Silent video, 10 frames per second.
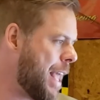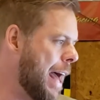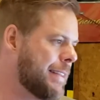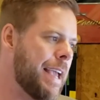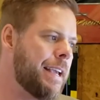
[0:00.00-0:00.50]

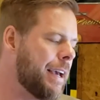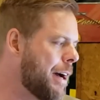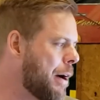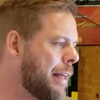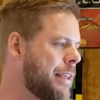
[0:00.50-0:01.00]
I think
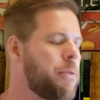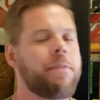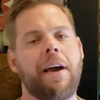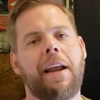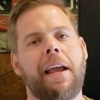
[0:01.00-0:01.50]

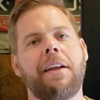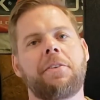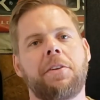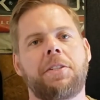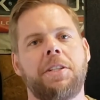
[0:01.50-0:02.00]
we've got to hand
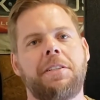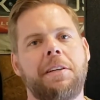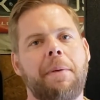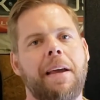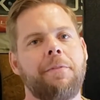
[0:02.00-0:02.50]
it to the
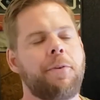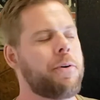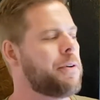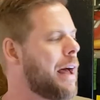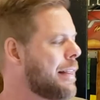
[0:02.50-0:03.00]
GT
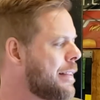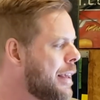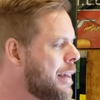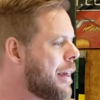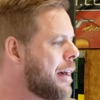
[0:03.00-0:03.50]
manifold. I
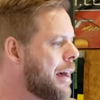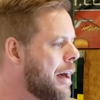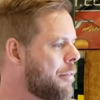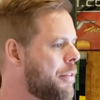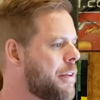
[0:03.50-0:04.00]
think
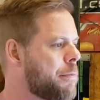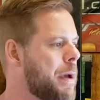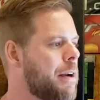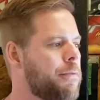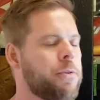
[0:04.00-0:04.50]
of this
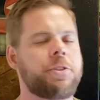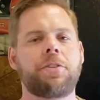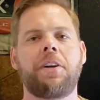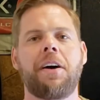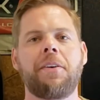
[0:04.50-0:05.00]
manifold
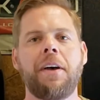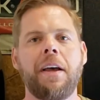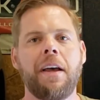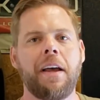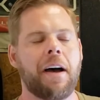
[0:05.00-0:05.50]
shootout,
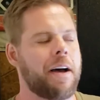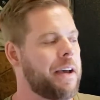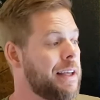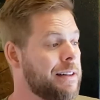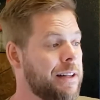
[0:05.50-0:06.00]

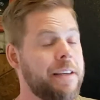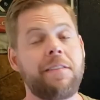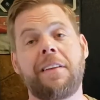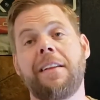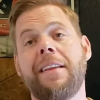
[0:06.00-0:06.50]
at
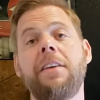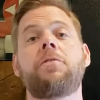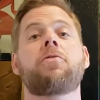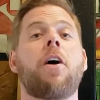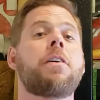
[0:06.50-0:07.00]
least in
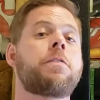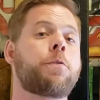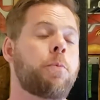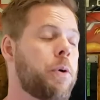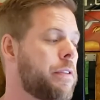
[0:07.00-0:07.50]
these
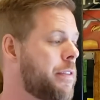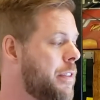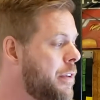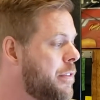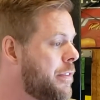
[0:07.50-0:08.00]
trucks with
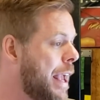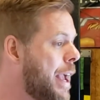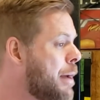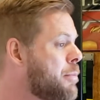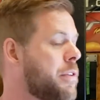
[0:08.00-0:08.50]
these
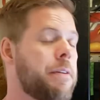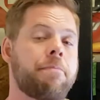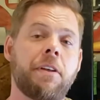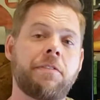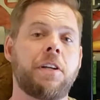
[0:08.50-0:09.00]
cams
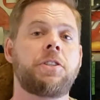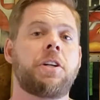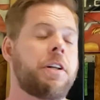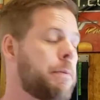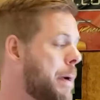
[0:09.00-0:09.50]
and this
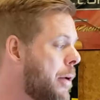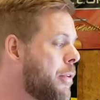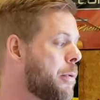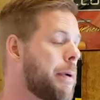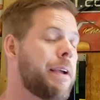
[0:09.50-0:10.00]
engine and the power
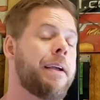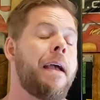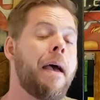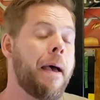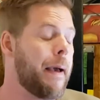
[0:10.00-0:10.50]
that we're making,
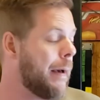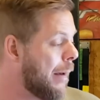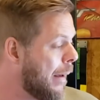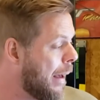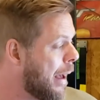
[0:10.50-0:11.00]

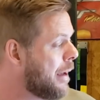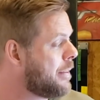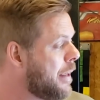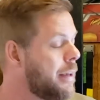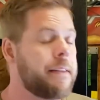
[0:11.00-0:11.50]
I
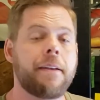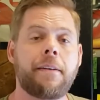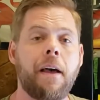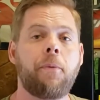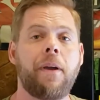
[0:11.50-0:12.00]
think
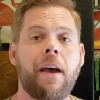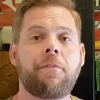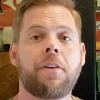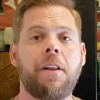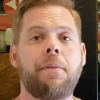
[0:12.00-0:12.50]
that we
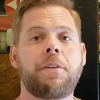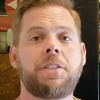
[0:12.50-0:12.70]
have to claim the